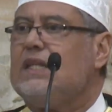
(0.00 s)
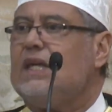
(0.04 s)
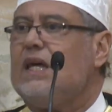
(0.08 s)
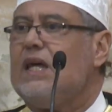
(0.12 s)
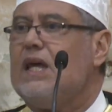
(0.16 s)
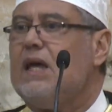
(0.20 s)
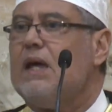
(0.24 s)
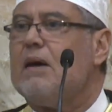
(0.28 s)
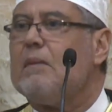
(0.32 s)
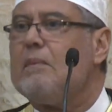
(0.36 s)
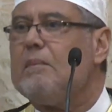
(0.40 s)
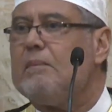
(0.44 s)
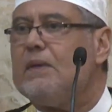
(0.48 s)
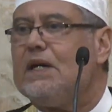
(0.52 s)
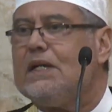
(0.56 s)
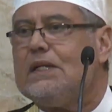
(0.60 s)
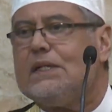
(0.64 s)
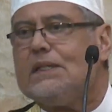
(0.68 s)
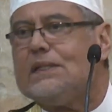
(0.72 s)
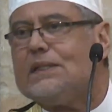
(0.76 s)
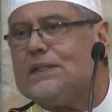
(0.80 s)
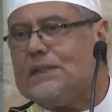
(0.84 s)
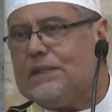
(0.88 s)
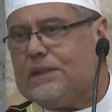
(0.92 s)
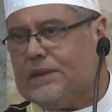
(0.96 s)
the
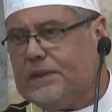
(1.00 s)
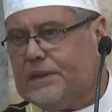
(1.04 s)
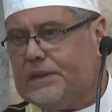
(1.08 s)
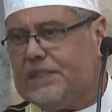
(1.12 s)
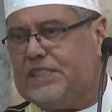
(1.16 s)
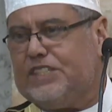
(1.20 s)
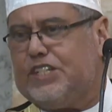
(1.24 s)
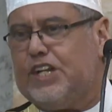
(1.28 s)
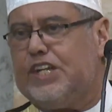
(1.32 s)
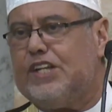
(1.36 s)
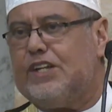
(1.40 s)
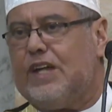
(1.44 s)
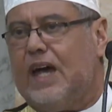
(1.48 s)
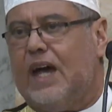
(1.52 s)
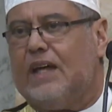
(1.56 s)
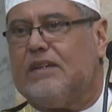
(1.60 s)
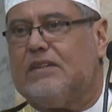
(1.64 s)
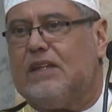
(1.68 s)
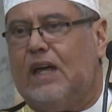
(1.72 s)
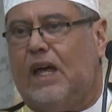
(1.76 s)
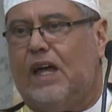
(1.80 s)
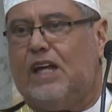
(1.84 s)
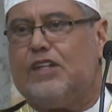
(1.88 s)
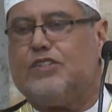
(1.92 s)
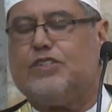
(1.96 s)
jinn and
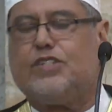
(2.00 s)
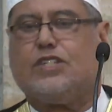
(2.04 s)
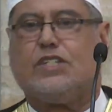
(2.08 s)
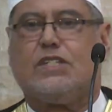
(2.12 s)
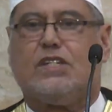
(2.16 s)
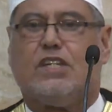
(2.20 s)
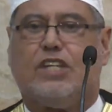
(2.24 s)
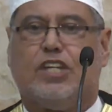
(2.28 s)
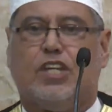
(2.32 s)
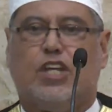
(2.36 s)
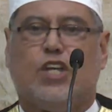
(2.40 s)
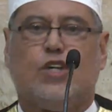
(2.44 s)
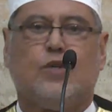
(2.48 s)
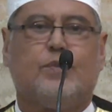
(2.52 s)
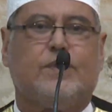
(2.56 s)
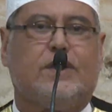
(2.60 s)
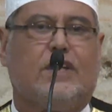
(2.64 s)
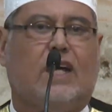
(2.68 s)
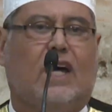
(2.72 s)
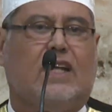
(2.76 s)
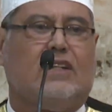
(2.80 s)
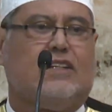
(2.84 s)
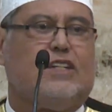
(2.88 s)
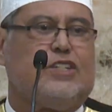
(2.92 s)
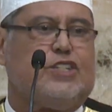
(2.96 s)
the ins, the human
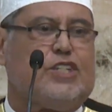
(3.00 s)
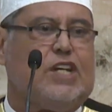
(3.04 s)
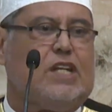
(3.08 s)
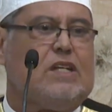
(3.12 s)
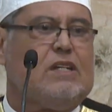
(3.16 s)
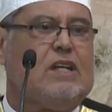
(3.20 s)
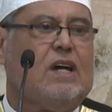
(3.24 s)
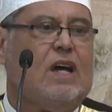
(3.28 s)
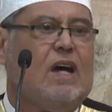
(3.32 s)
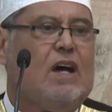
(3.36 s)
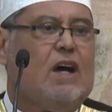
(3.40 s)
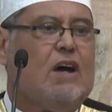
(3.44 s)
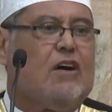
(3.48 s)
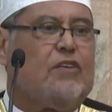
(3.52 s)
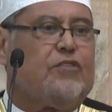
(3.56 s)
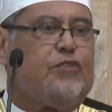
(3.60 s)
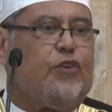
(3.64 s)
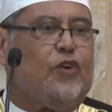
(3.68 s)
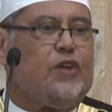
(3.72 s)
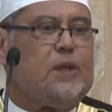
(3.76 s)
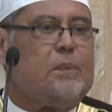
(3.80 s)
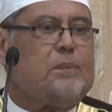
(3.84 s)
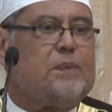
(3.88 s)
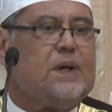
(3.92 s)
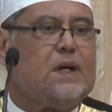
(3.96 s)
and the jinn,
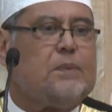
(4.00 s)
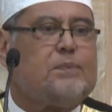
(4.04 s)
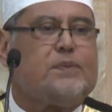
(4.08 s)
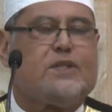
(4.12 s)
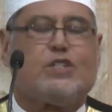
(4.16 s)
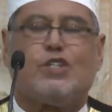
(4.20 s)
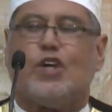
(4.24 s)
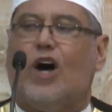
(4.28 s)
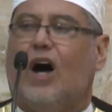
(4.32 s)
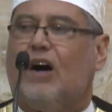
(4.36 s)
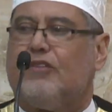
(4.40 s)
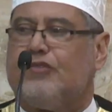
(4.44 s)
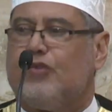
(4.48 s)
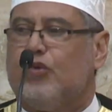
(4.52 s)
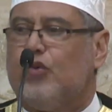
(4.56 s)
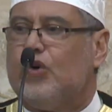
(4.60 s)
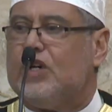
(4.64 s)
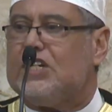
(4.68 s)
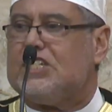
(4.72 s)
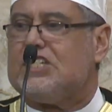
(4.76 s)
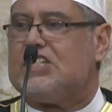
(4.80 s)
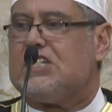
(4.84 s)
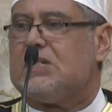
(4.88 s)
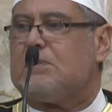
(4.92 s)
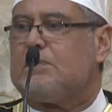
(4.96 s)
for the purpose of
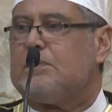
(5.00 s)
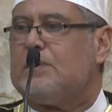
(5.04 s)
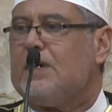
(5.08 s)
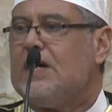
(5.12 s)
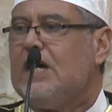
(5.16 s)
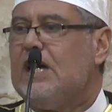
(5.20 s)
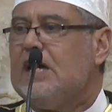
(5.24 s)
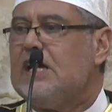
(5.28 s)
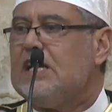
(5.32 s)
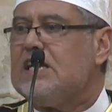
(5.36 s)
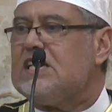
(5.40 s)
worship.